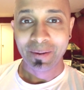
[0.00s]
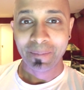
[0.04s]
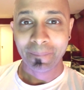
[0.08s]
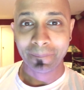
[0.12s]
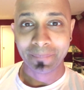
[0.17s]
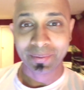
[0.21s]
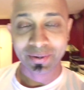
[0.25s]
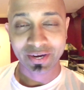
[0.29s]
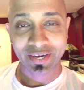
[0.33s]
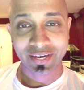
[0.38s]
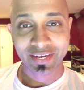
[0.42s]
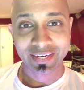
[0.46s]

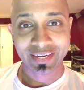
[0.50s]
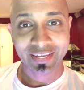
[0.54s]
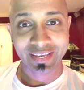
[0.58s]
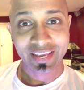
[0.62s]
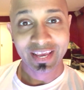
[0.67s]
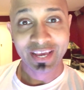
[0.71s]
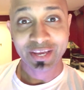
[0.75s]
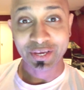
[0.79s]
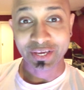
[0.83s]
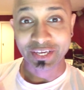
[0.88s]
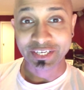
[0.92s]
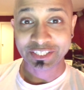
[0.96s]
But
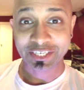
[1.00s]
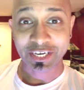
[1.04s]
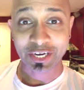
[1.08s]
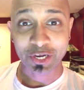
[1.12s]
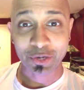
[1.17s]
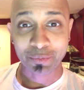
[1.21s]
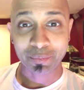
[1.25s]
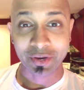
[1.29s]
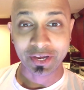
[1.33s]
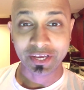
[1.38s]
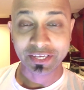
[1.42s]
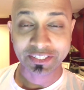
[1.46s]
yeah, you can check
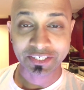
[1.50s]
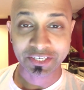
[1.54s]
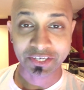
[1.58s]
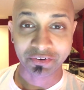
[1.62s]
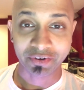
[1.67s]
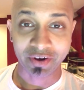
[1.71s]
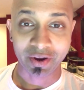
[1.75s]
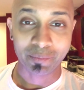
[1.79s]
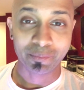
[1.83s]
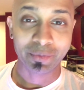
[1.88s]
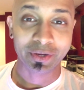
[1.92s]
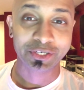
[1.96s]
out my Instagram.